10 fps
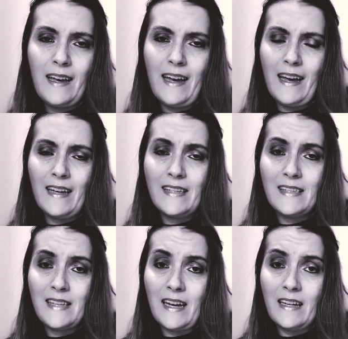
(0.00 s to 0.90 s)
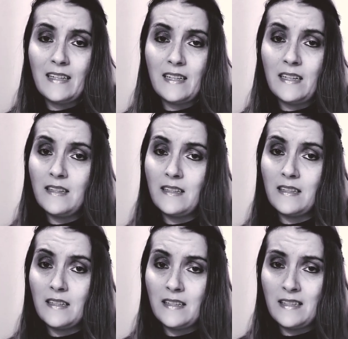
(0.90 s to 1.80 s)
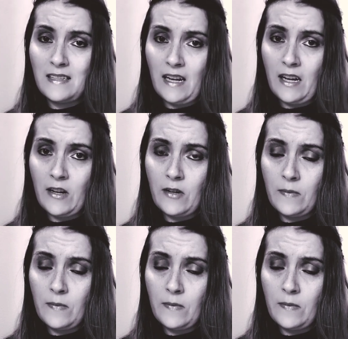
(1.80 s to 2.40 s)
I sat and stared.